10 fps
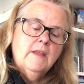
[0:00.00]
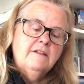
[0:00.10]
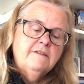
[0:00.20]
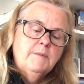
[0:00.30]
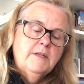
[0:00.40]

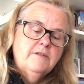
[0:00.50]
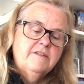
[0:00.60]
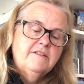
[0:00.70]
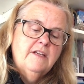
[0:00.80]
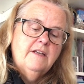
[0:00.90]
some
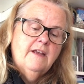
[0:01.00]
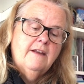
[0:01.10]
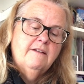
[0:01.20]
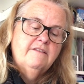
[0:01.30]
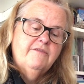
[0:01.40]
interesting
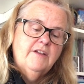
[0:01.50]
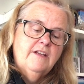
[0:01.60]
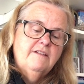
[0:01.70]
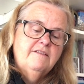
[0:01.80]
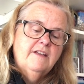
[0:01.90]

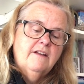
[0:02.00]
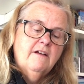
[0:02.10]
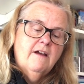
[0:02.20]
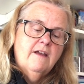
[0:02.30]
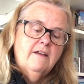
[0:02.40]
NSVs that
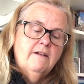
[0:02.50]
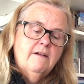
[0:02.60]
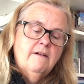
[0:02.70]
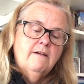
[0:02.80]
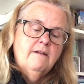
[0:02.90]
I
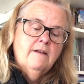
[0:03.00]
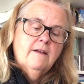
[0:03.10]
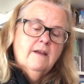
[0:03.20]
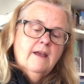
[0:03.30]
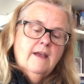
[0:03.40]
uh,
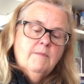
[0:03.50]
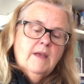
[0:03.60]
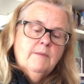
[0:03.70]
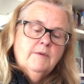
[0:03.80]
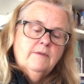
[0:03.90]
am
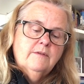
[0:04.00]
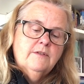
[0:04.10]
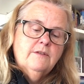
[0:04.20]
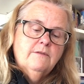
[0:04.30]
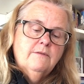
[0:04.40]
able
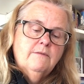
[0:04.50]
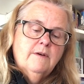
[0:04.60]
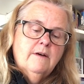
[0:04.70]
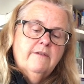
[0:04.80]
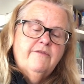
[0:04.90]
to
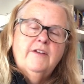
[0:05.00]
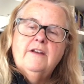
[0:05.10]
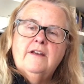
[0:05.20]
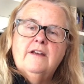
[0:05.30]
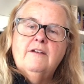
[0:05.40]
uh,
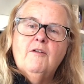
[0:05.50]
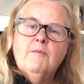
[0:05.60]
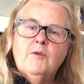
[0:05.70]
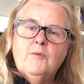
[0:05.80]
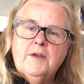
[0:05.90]
fit in a
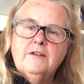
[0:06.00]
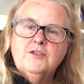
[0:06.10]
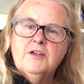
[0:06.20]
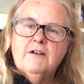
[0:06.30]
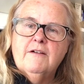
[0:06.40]
normal
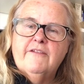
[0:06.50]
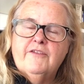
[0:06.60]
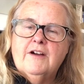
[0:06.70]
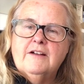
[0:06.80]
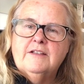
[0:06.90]
wheelchair. I
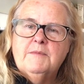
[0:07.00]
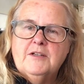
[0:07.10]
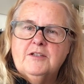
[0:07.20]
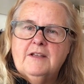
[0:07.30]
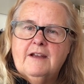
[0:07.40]
forgot to
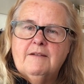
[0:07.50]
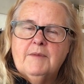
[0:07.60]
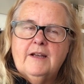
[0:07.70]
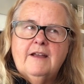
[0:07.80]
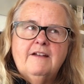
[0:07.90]
mention that in
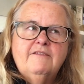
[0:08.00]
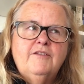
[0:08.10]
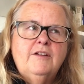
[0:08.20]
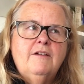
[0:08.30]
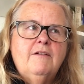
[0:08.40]
my last
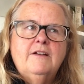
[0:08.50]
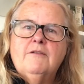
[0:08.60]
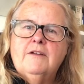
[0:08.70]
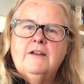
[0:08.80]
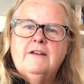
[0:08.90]
video. I
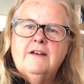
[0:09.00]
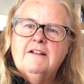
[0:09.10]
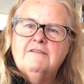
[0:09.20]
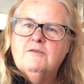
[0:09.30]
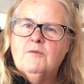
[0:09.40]
don't need an
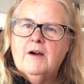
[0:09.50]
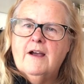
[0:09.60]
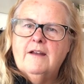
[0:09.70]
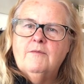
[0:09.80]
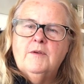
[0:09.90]
extra
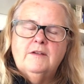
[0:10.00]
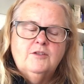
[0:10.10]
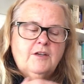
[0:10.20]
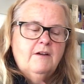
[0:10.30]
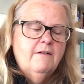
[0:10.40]
wide
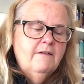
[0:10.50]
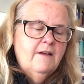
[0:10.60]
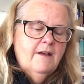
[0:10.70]
wheelchair.